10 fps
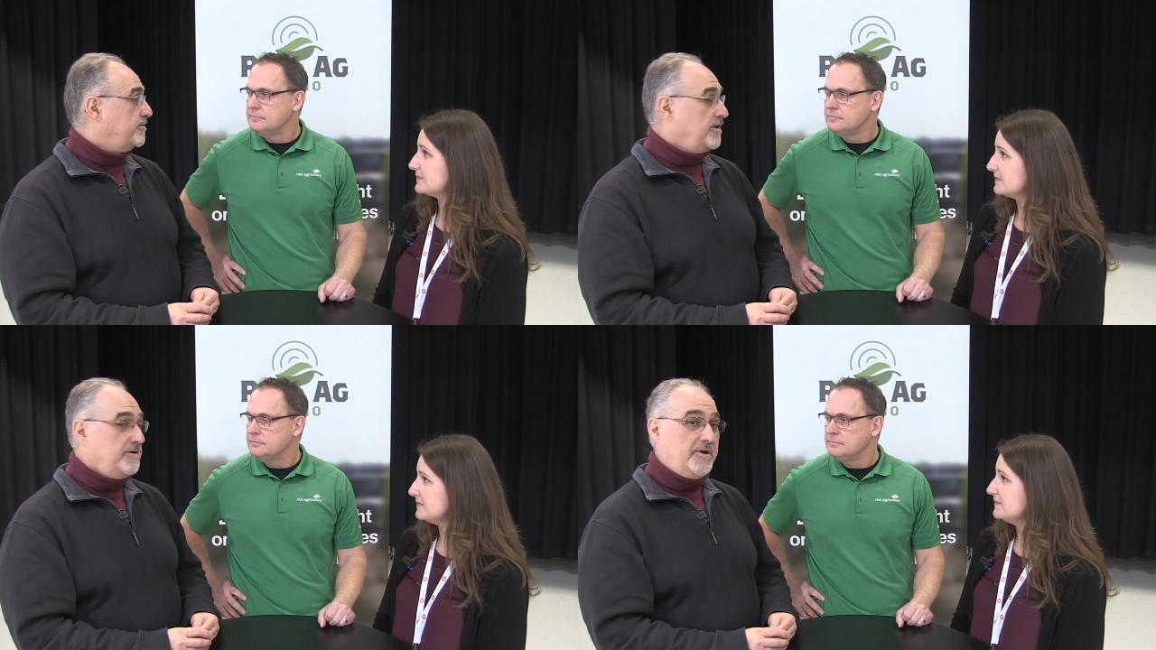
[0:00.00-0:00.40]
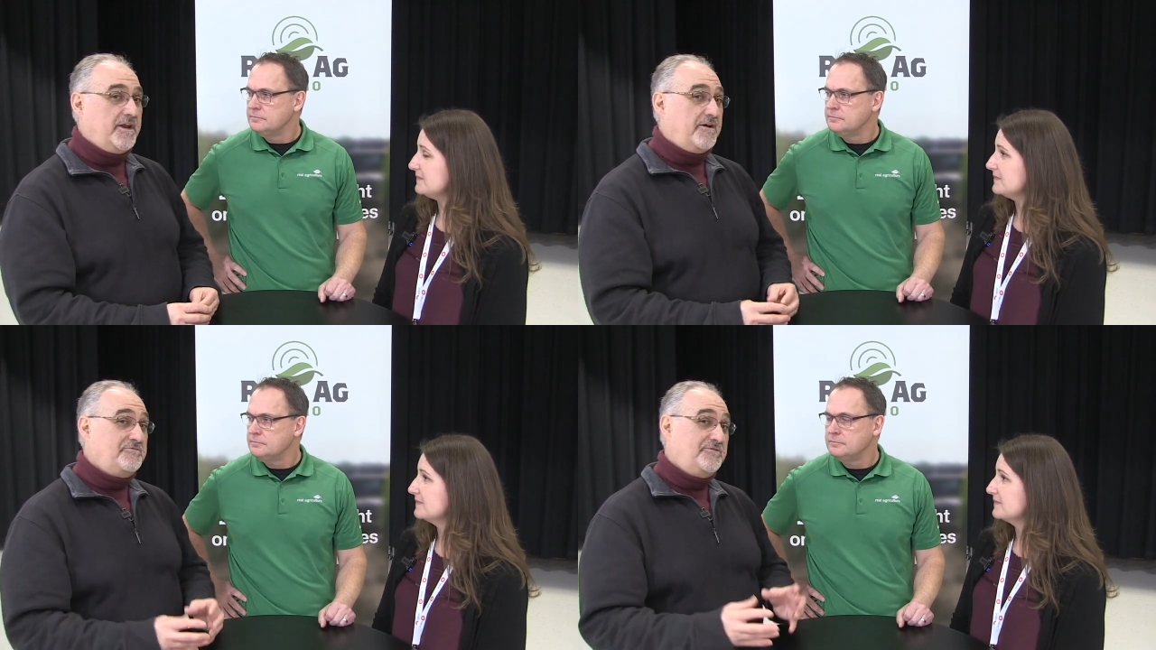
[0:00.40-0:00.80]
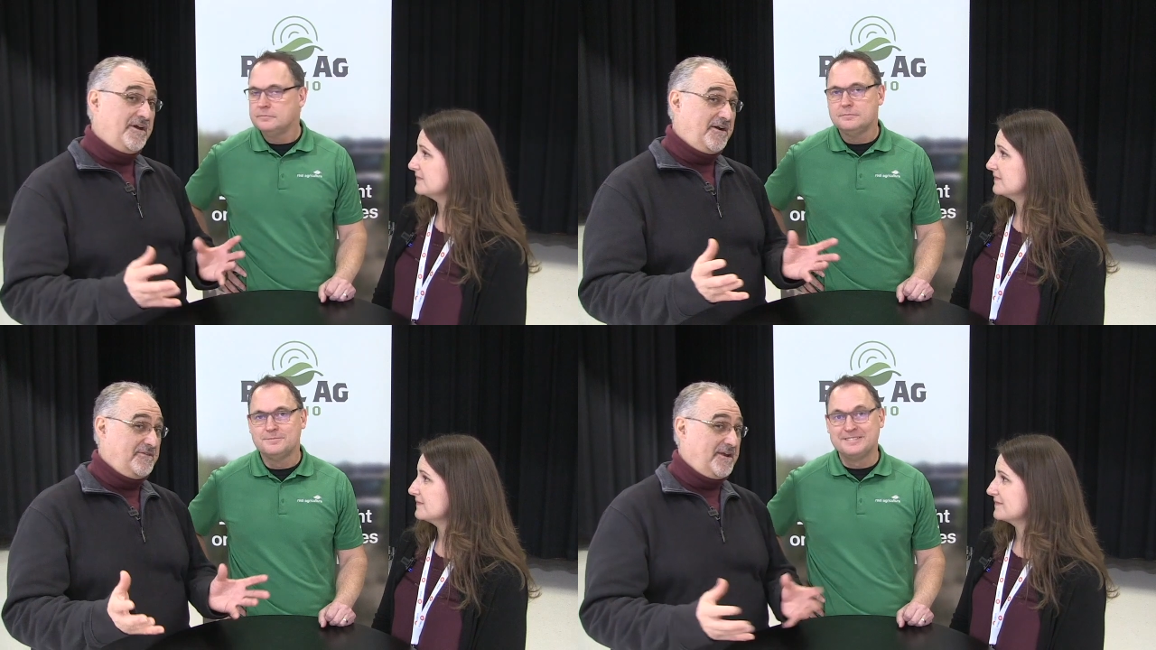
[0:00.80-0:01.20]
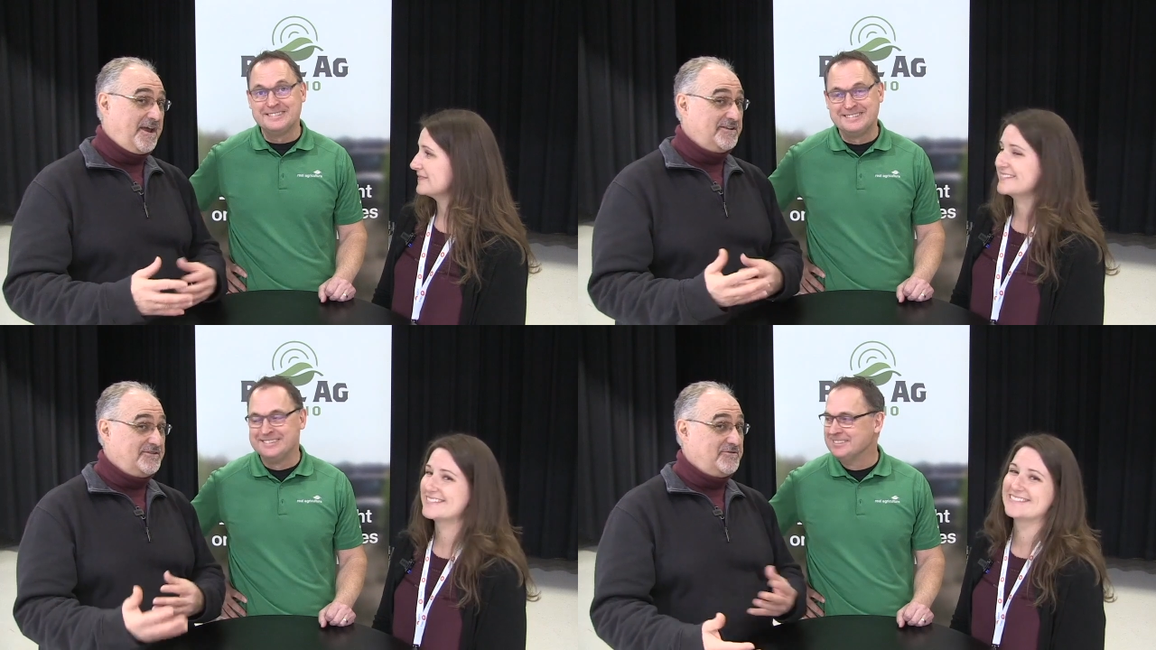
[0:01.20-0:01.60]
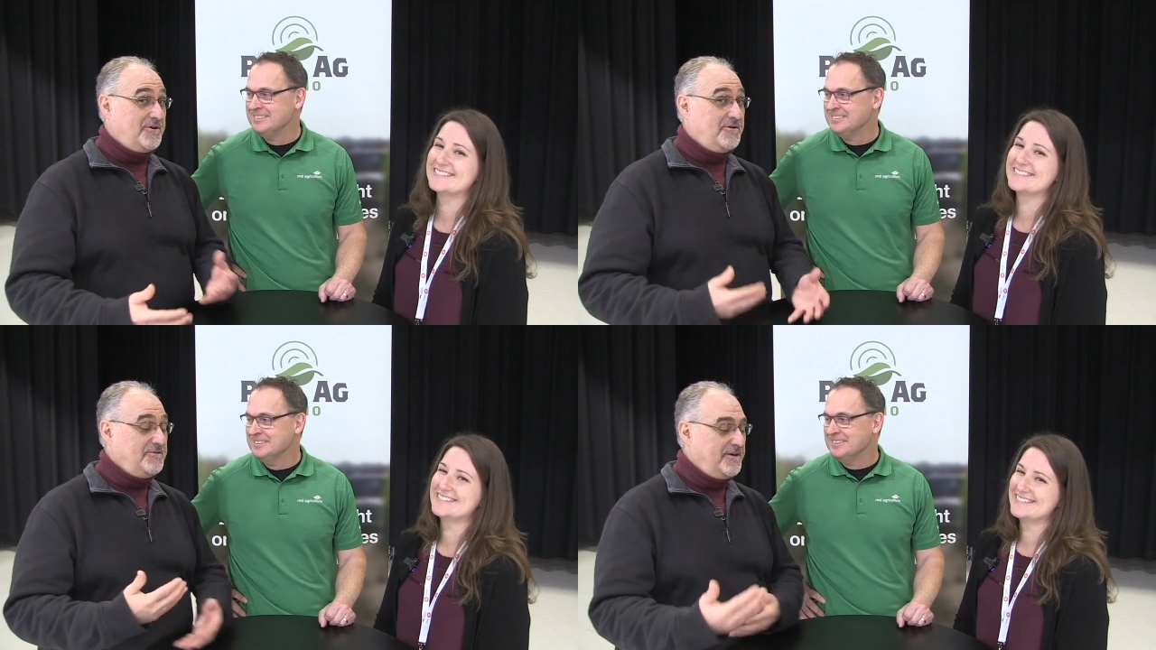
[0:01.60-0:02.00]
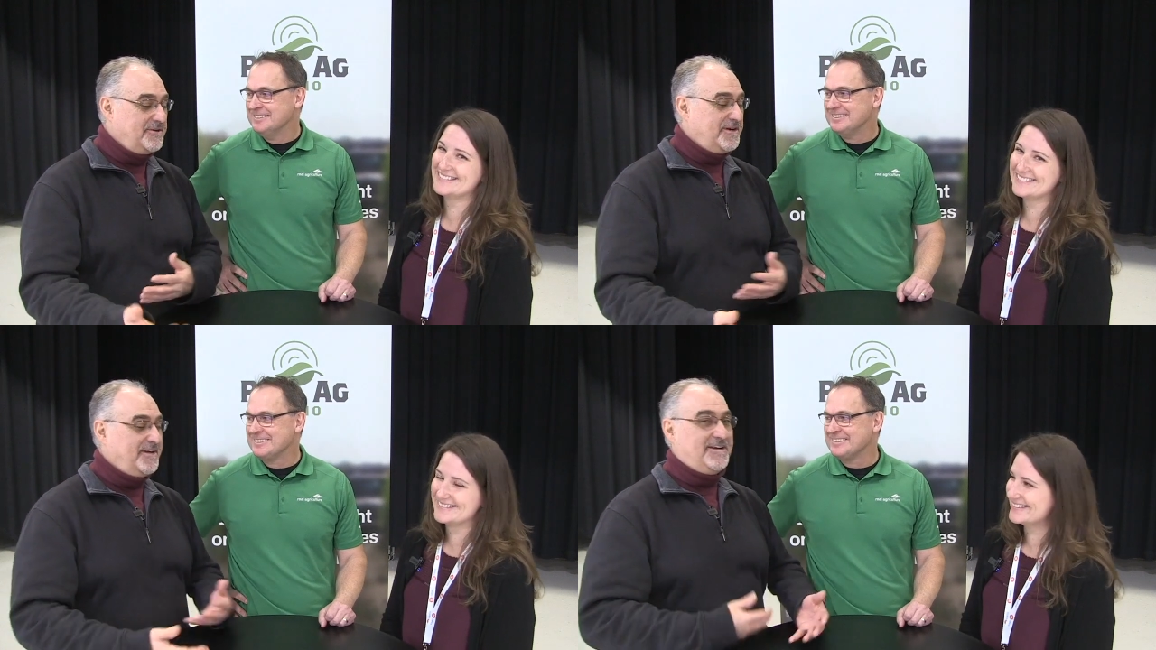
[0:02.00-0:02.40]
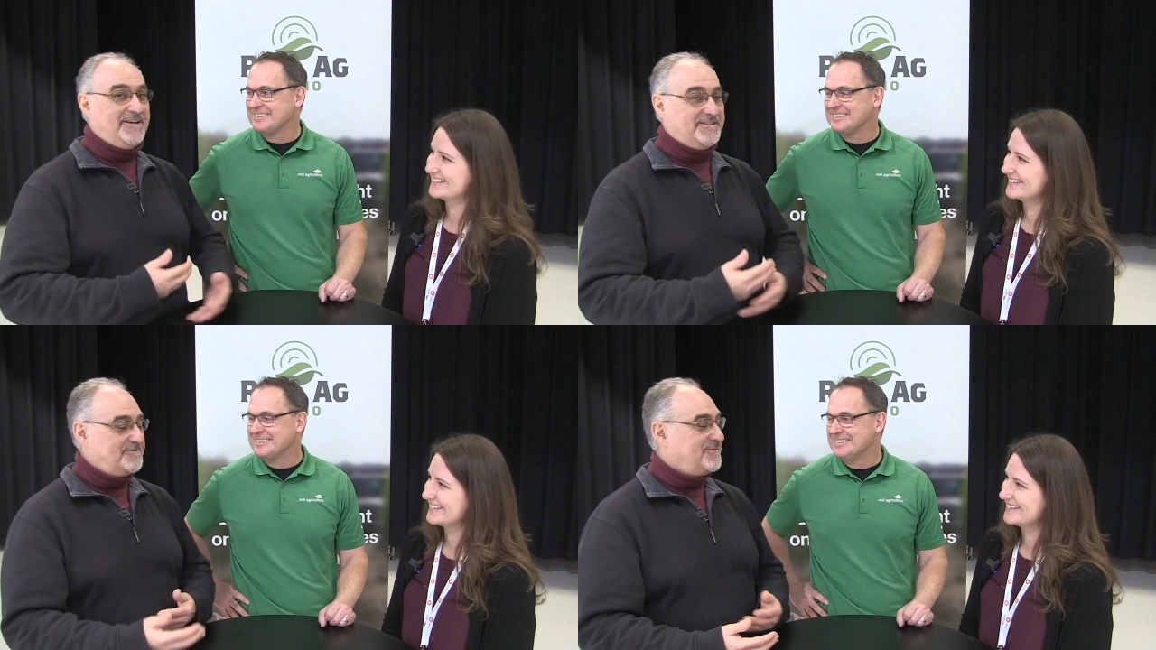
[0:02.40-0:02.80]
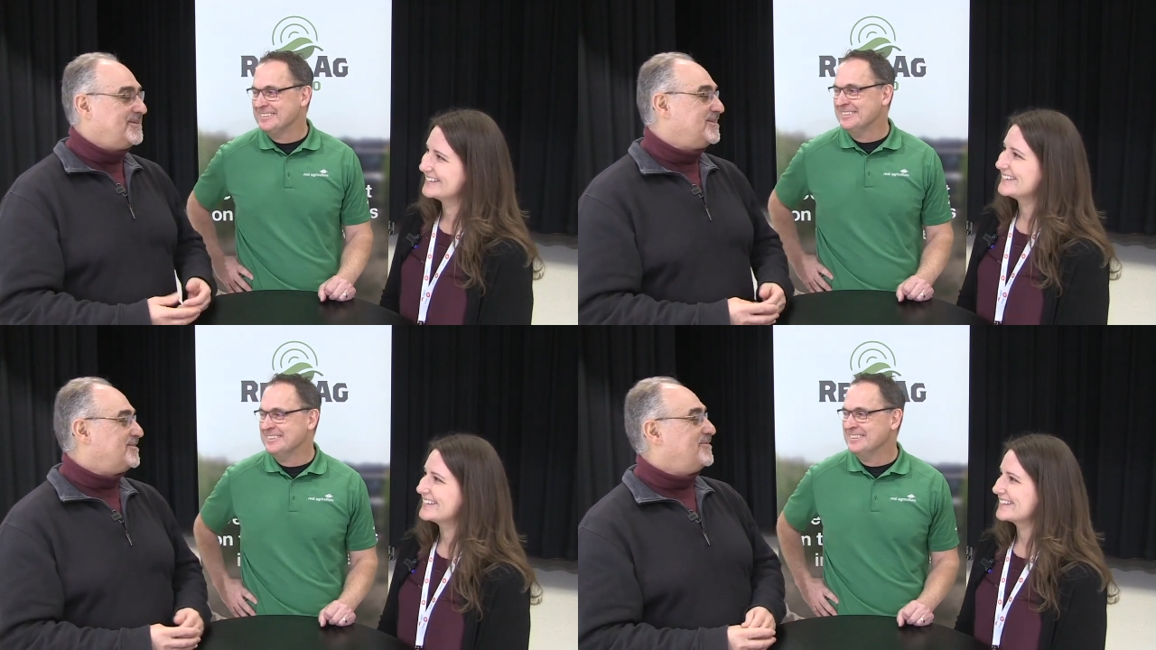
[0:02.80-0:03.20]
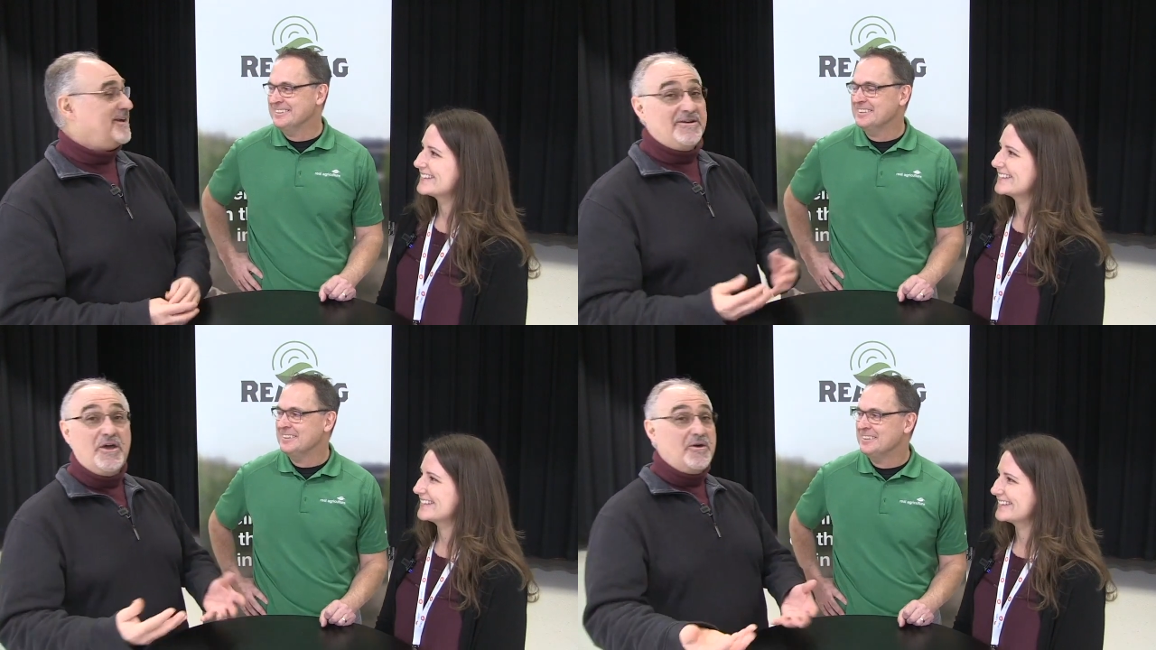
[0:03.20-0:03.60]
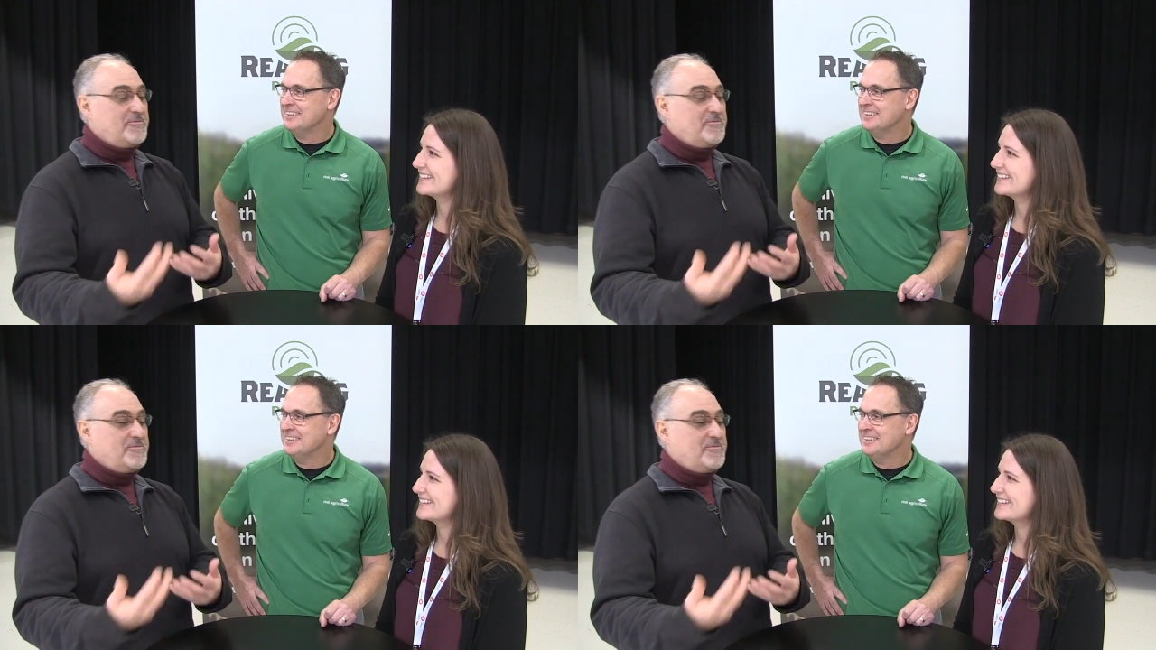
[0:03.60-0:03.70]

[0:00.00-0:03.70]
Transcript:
Speaker 1: So anybody out there that has a drone that would like us to participate,